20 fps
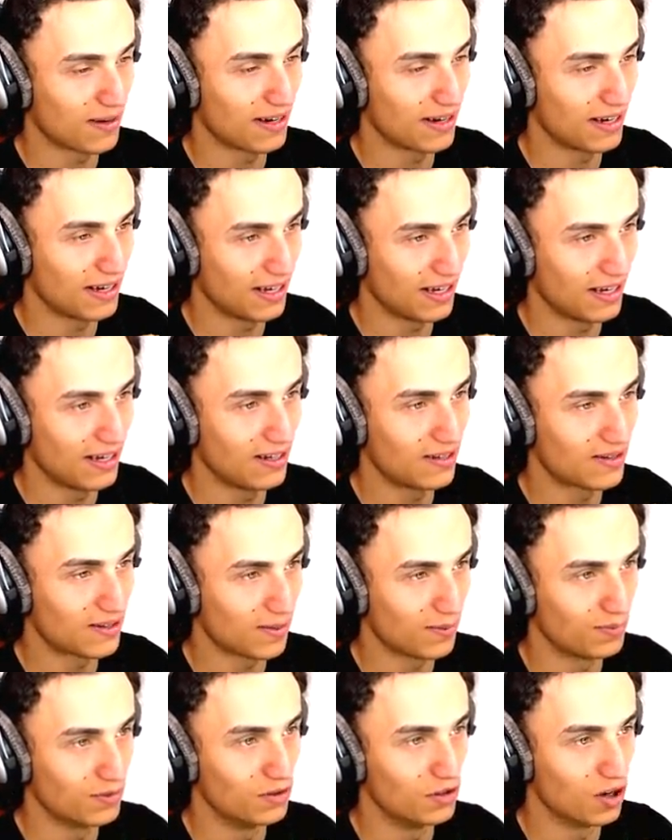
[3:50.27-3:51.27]
gonna eat
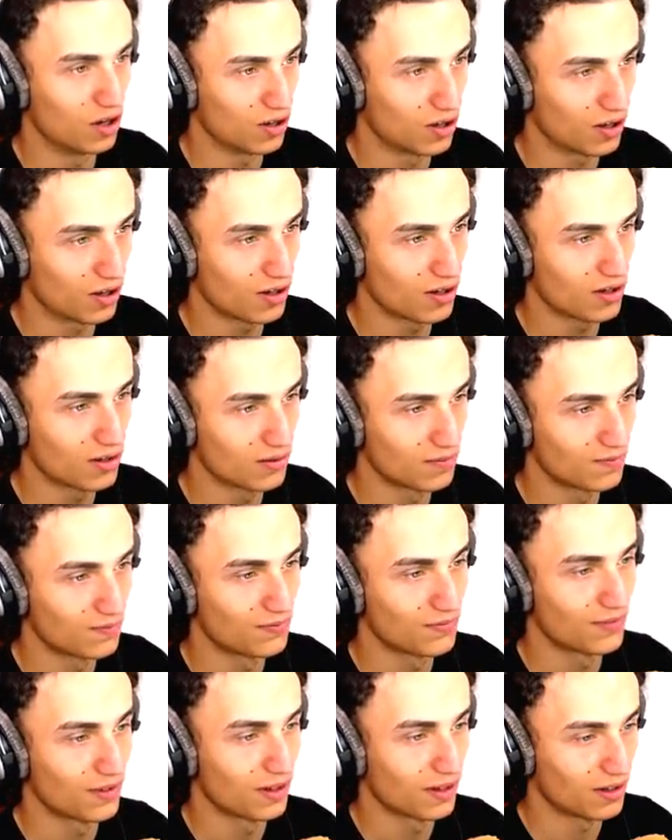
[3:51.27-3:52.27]
some doner,
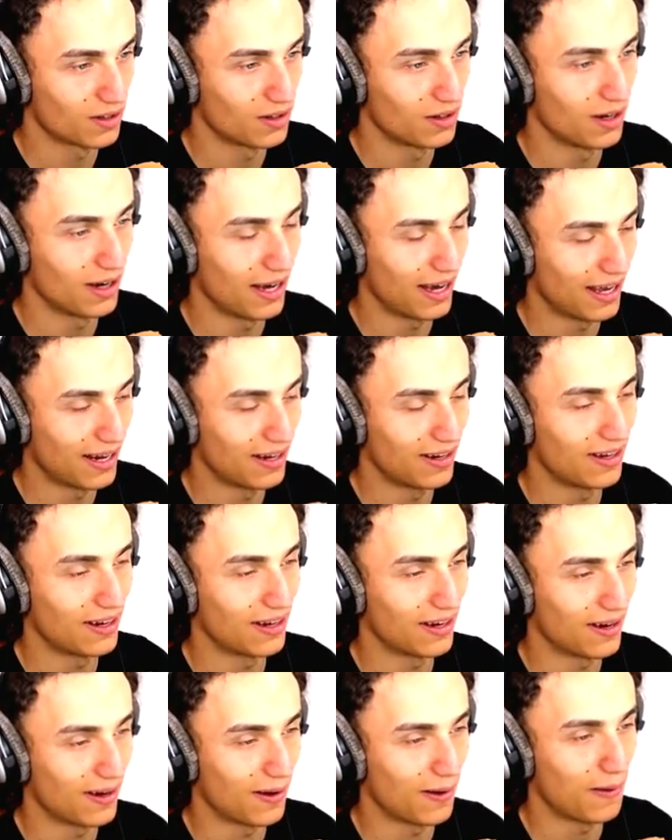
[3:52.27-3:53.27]
and oh,
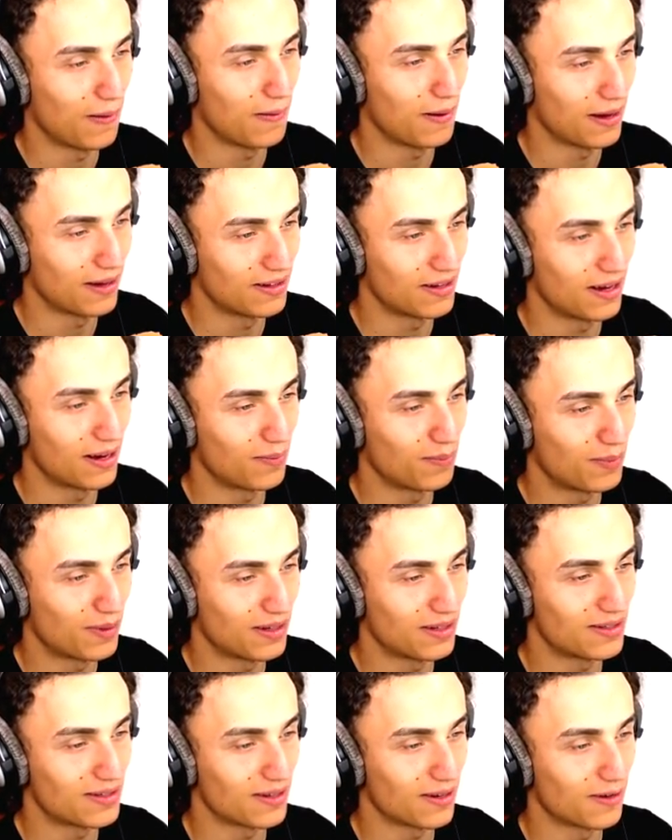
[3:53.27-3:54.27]
right. Uh, wow. and and
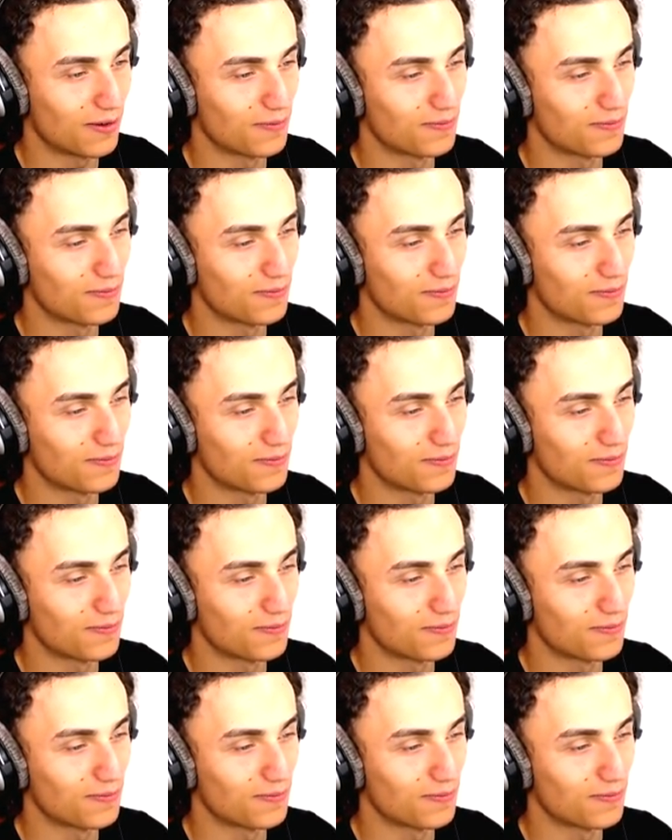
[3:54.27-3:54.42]
pizza.